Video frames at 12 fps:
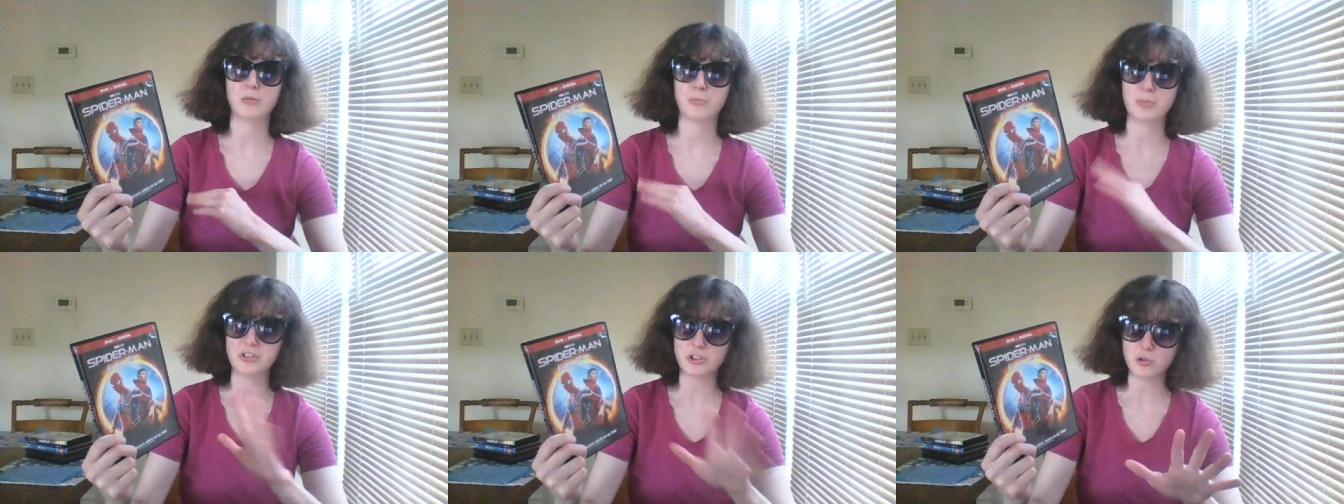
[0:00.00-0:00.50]

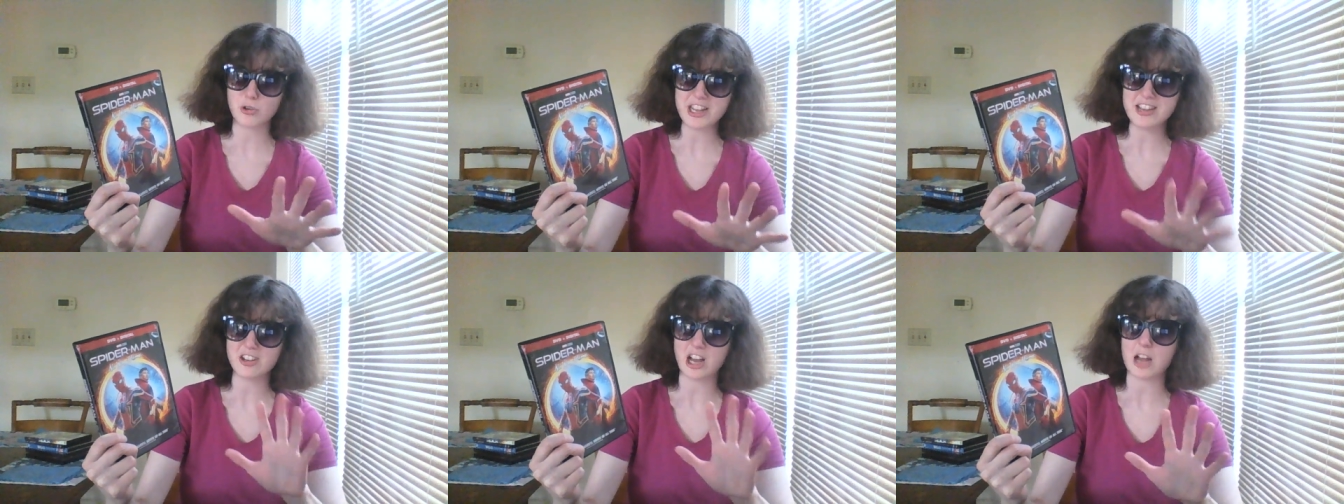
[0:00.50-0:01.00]
But the
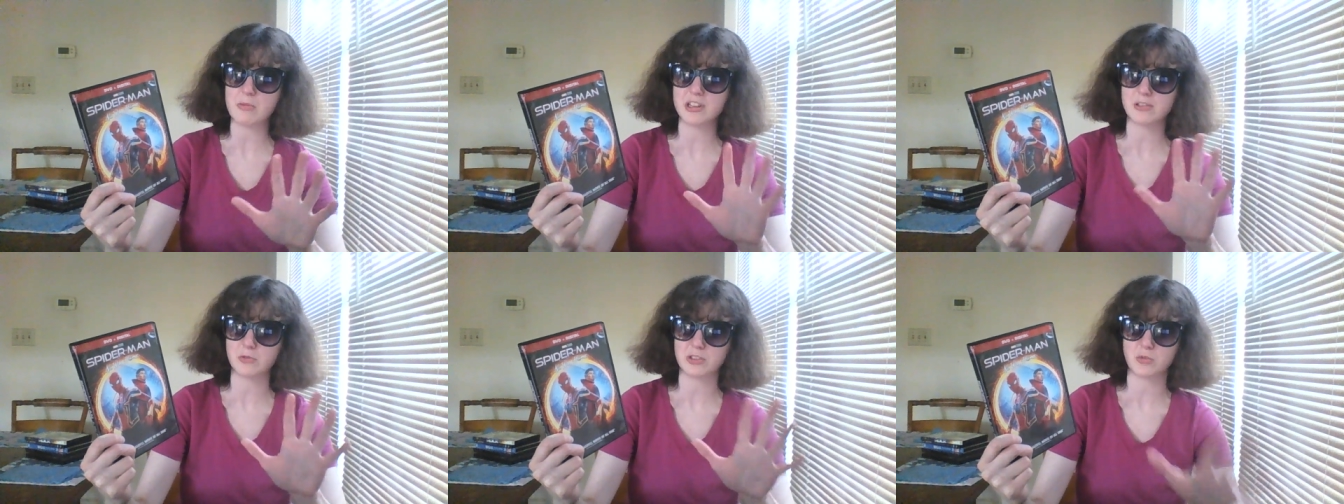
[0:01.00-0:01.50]
Green Goblin
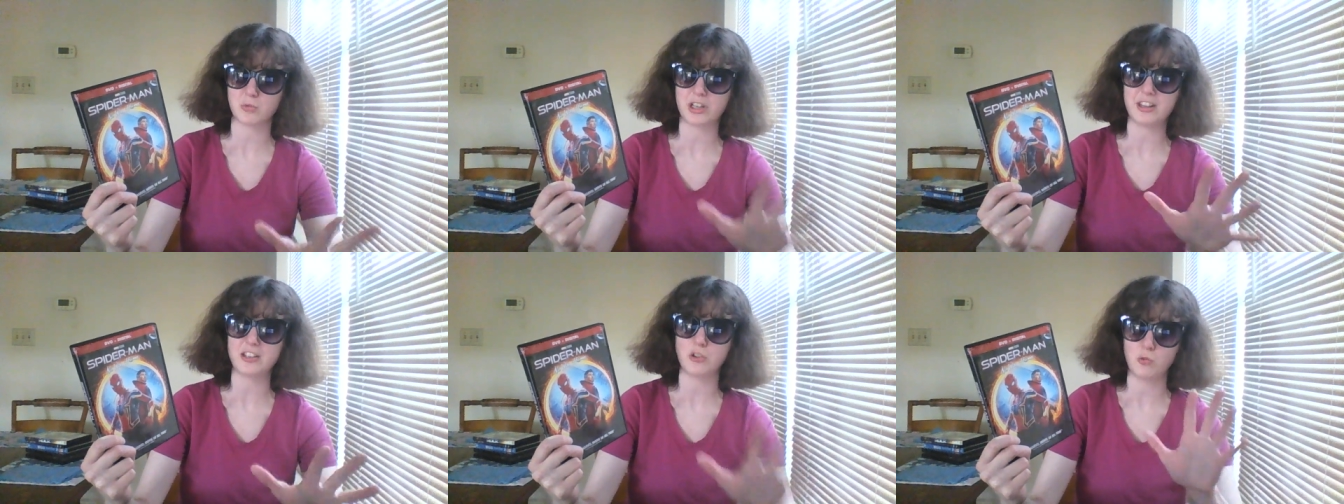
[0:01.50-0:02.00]
was
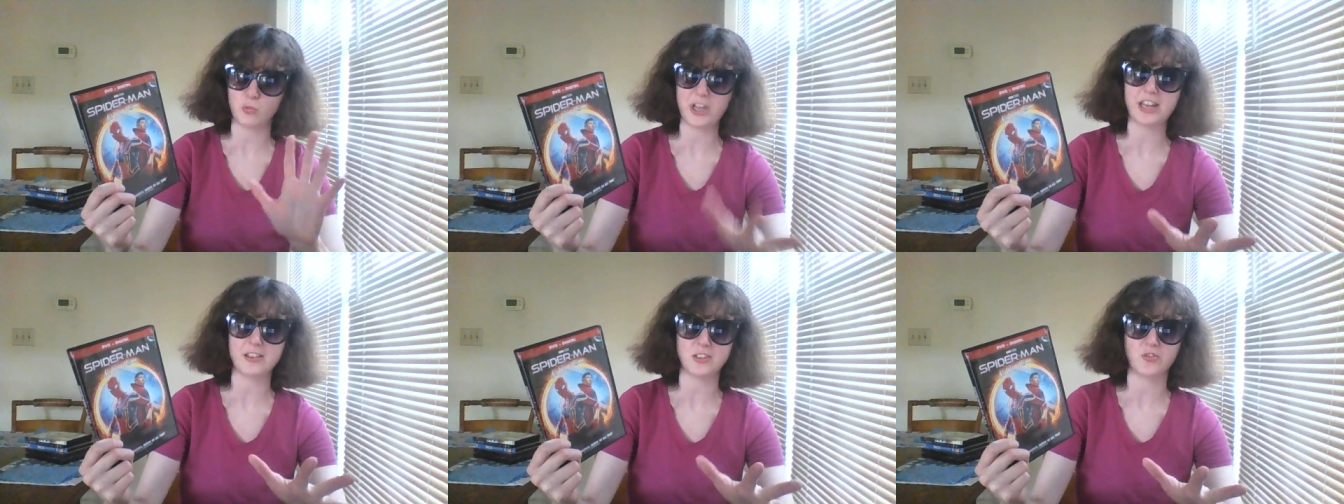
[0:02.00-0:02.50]
really the
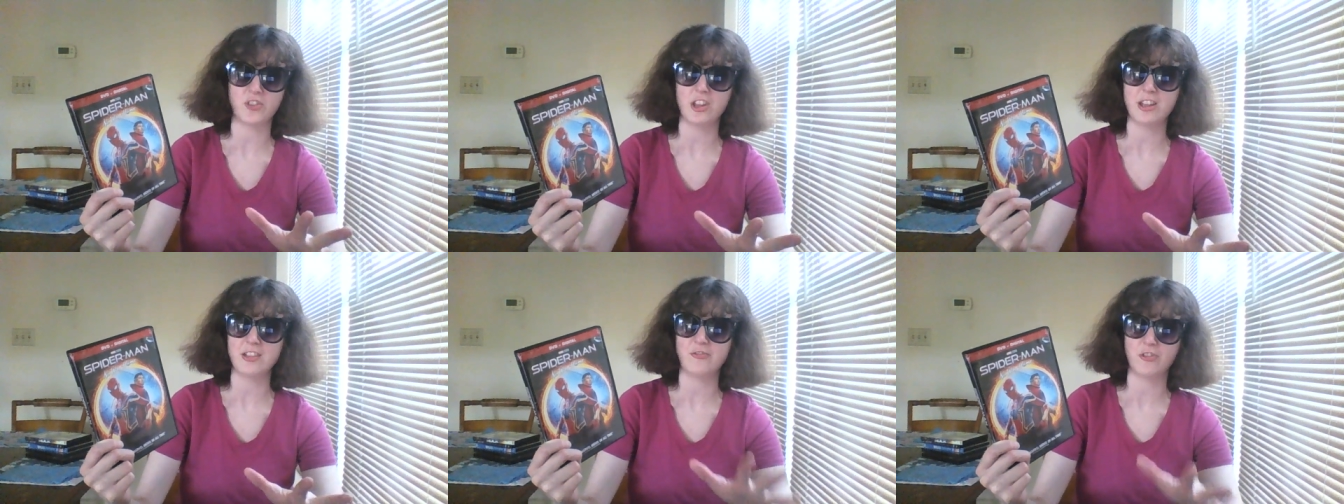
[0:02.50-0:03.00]
weakest
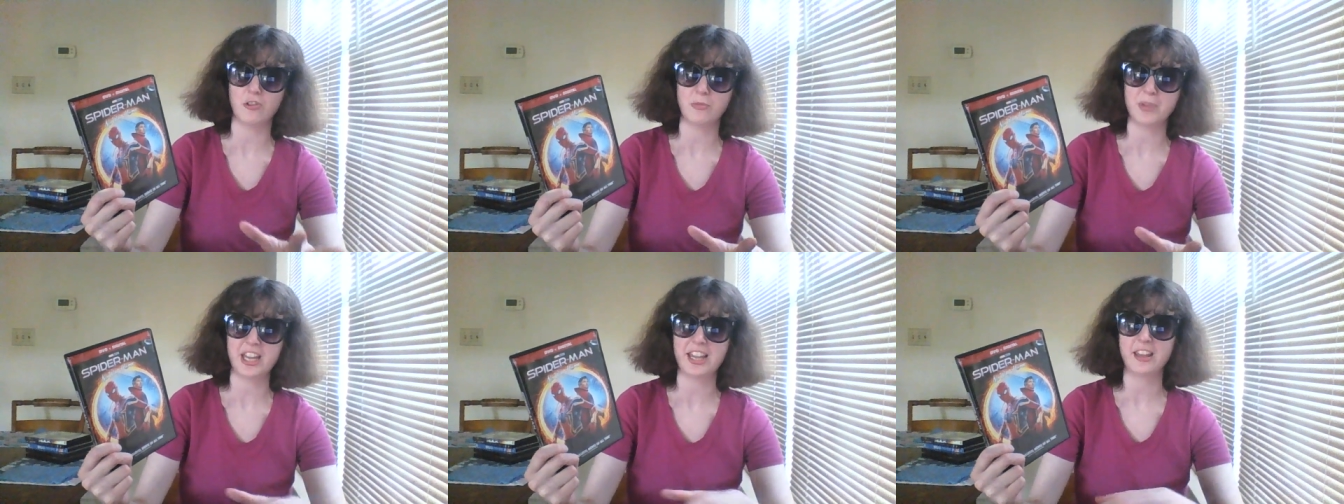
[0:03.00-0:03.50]
villain for
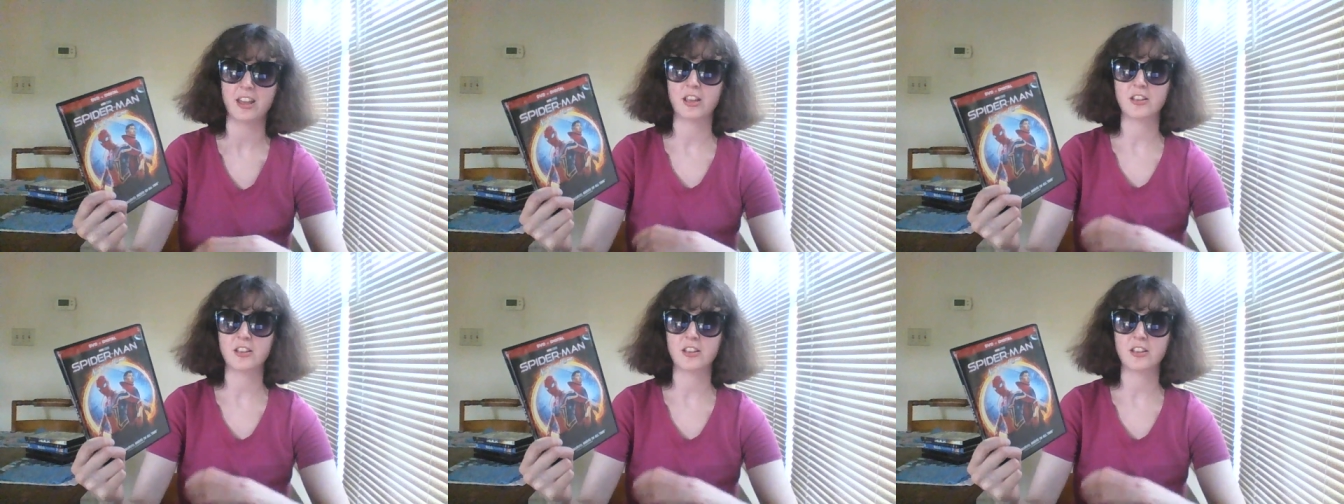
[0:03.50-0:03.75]
me,